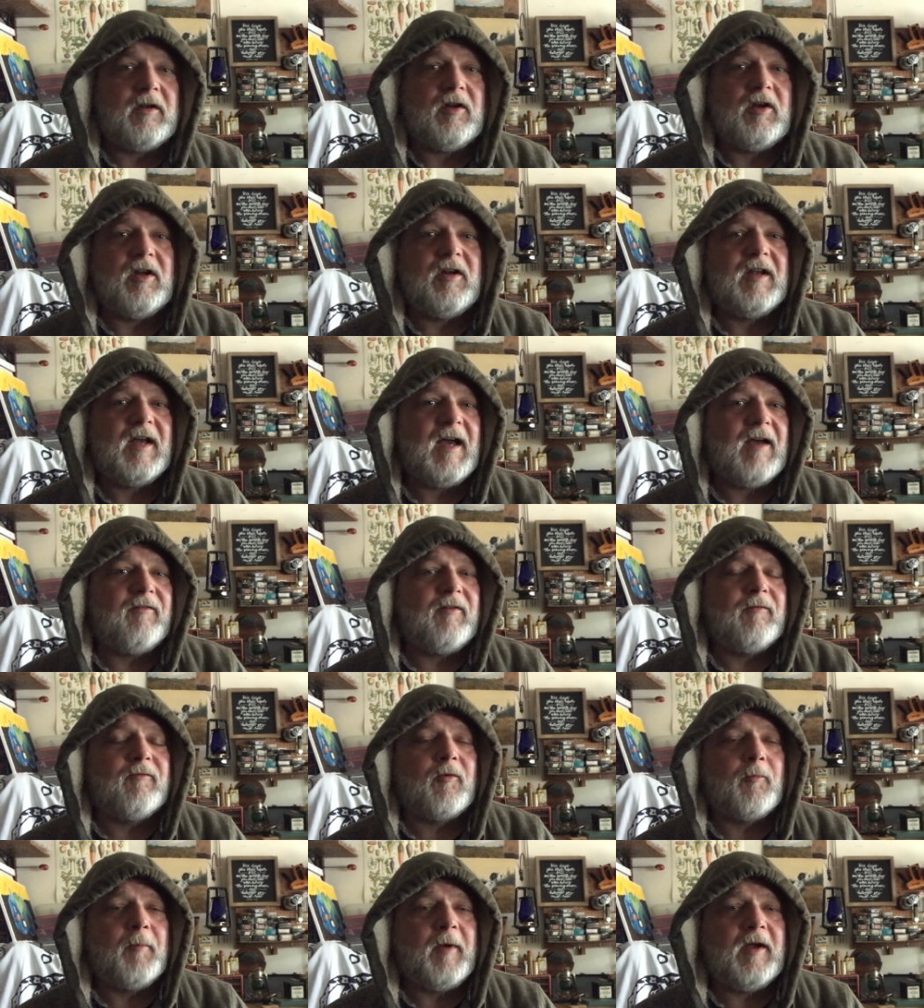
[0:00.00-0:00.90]
You need to have
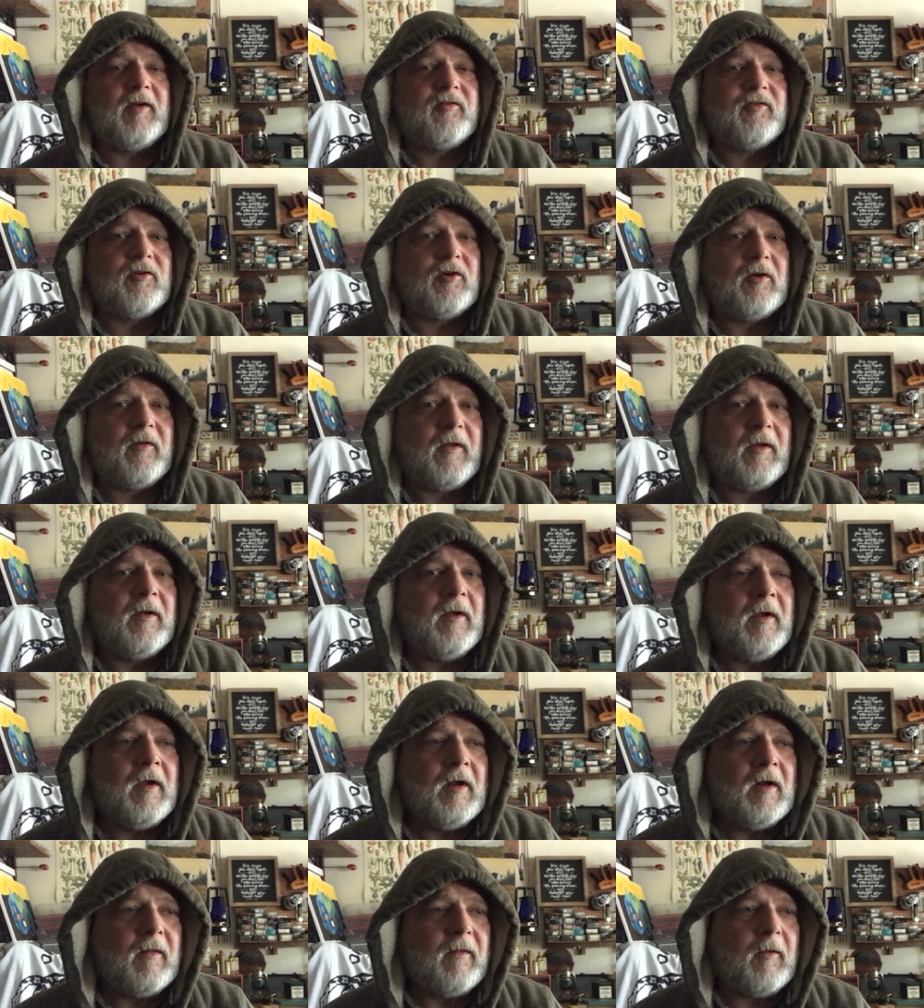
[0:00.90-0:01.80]
information on the
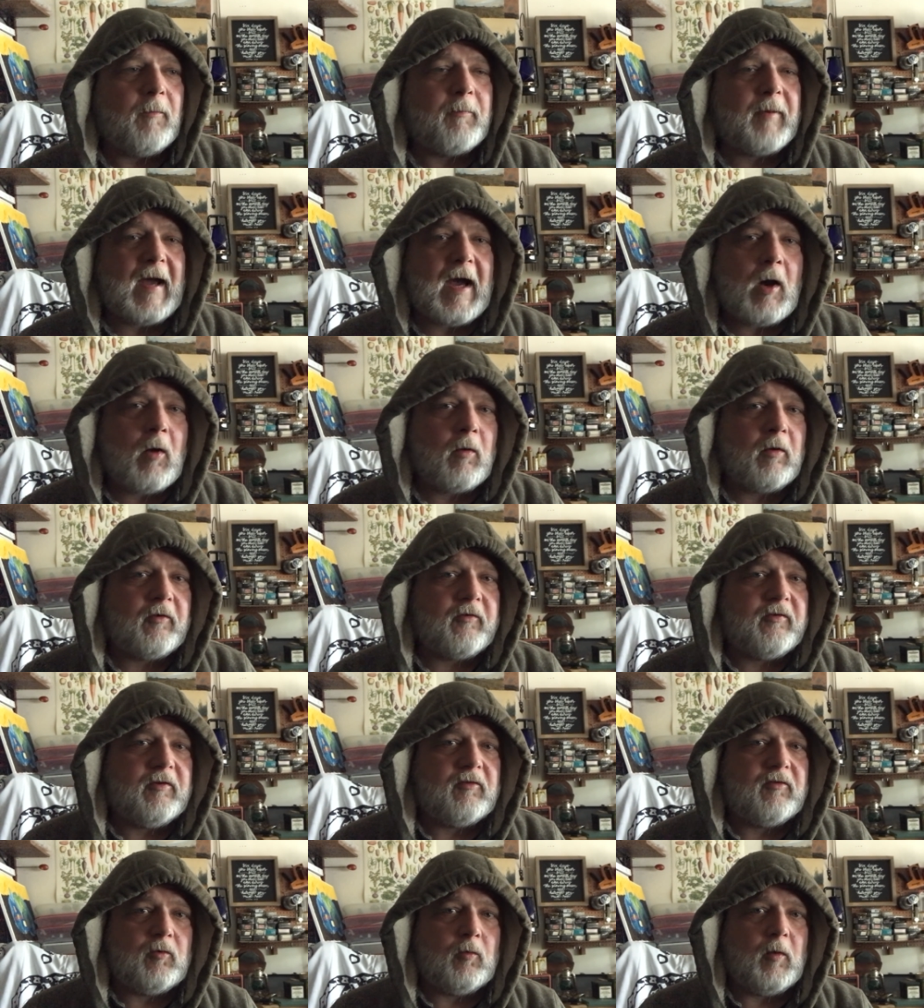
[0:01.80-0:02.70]
the power
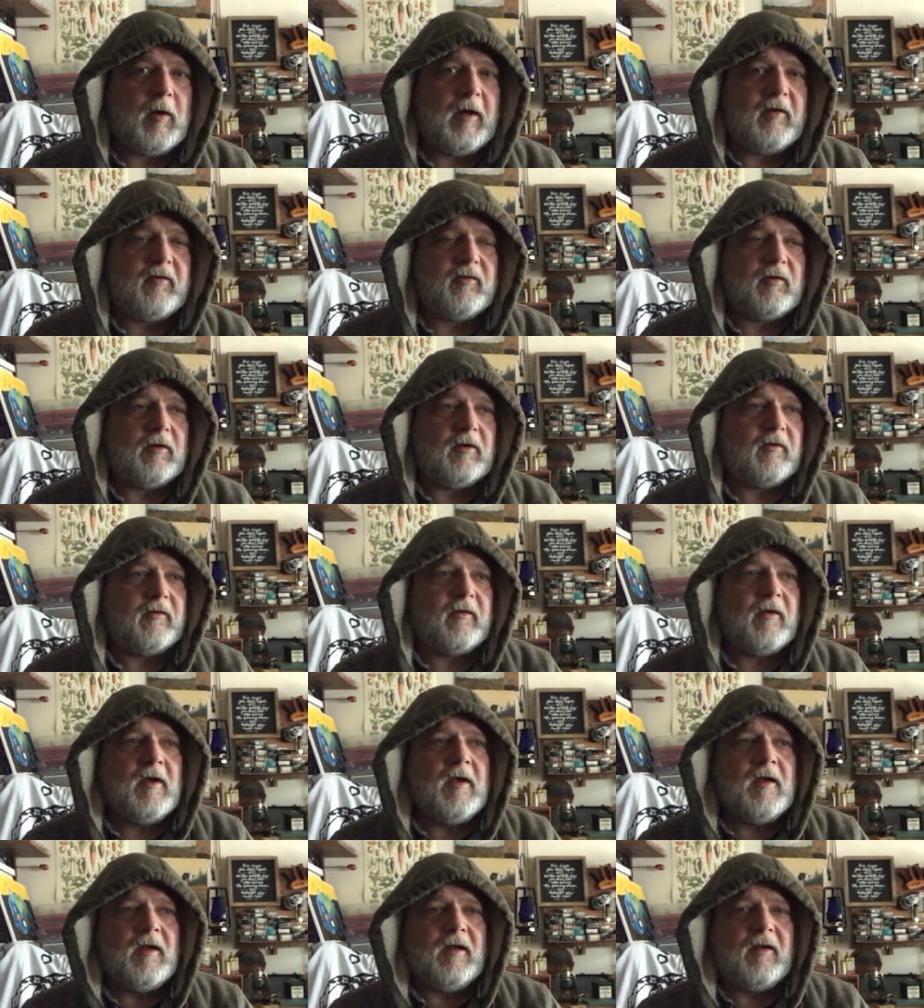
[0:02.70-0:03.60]
situation is
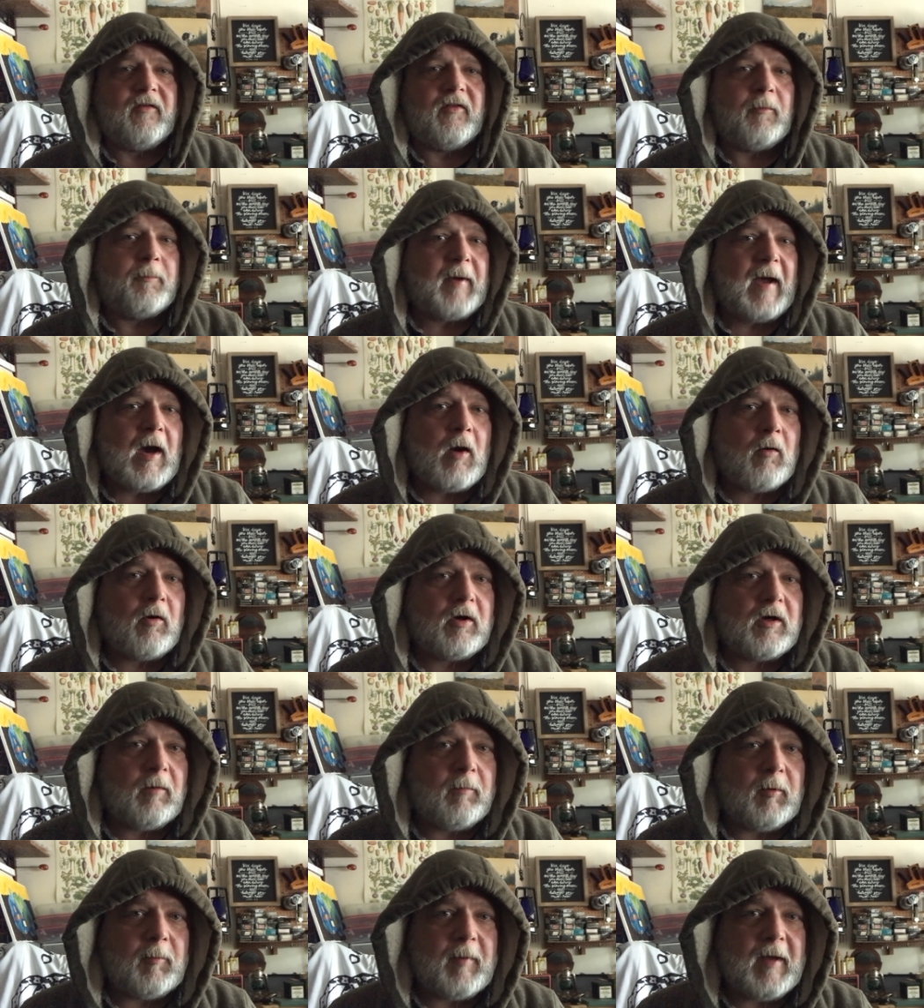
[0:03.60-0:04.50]
is the power
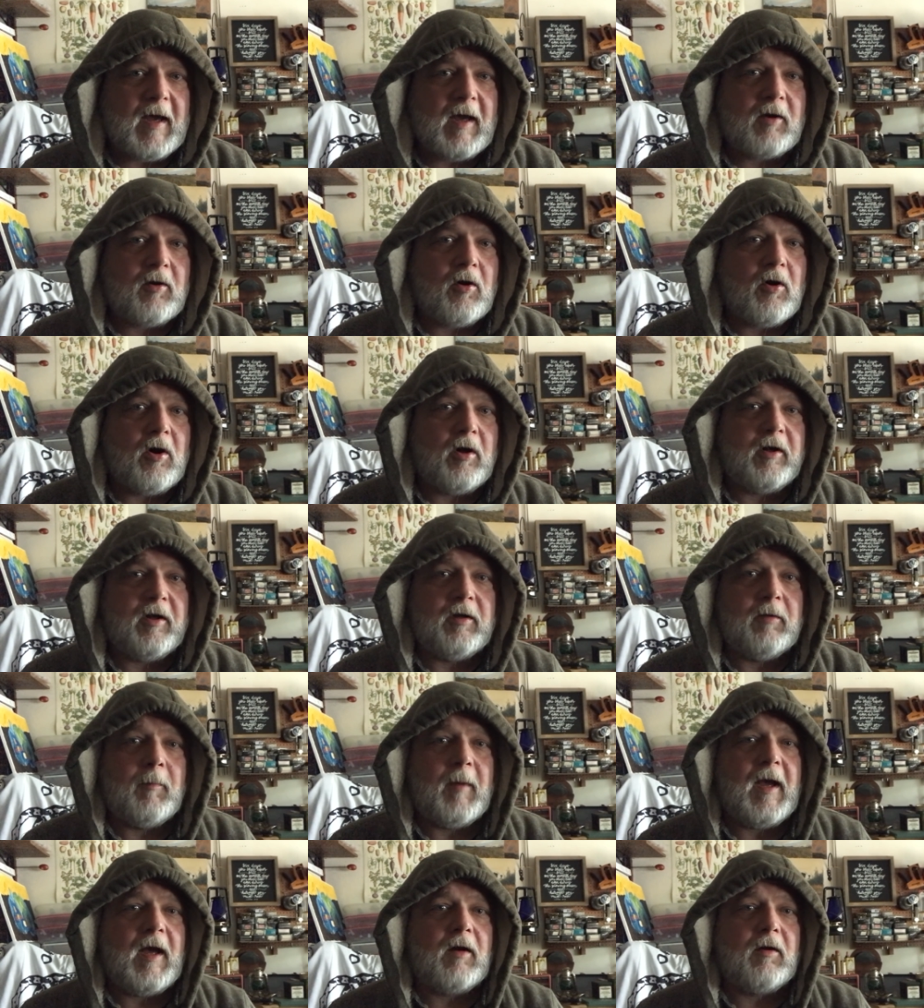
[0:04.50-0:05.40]
coming back on in
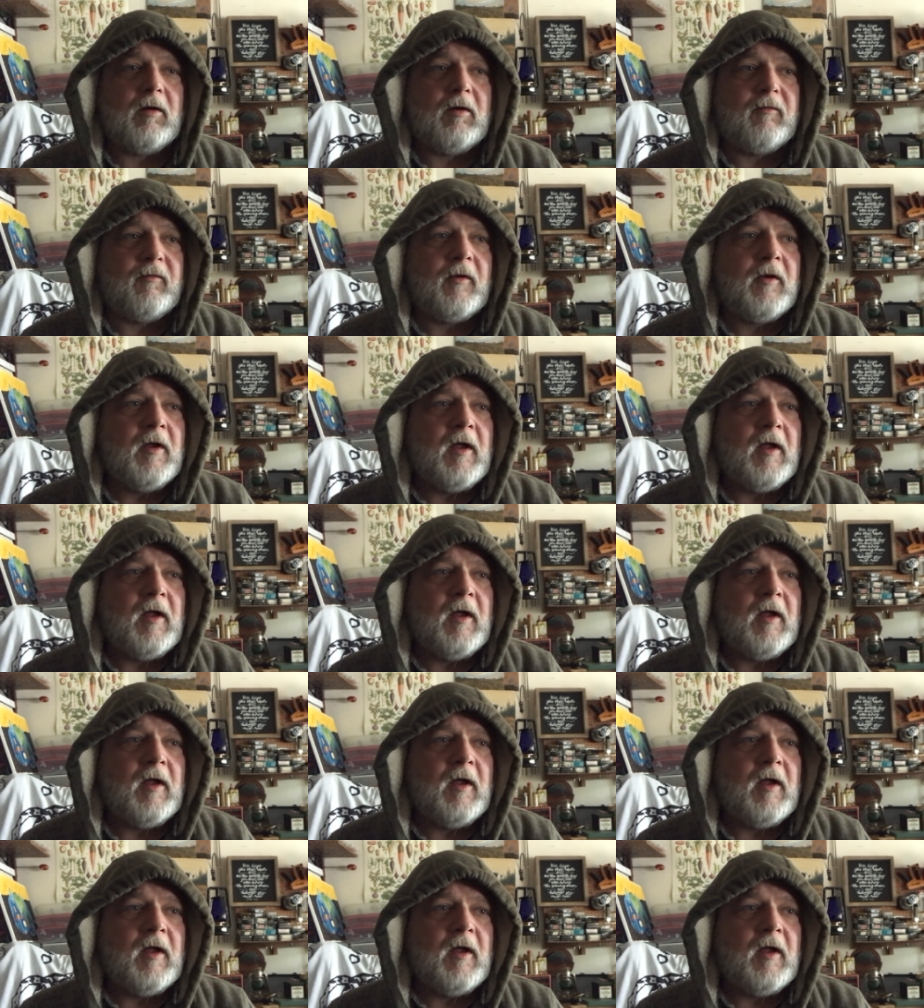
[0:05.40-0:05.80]
a matter of